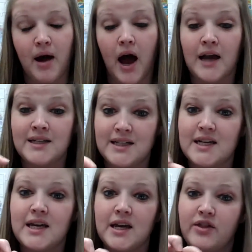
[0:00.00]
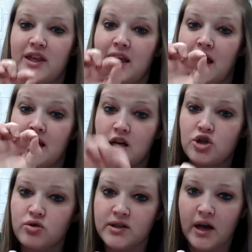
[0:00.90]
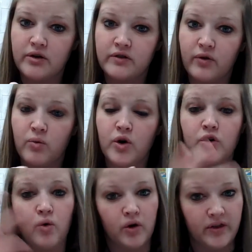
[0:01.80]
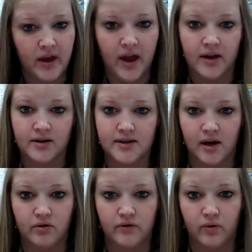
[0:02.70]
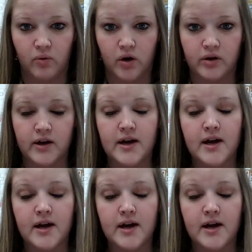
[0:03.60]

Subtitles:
IDing the initial sound of a word or the end sound of a word.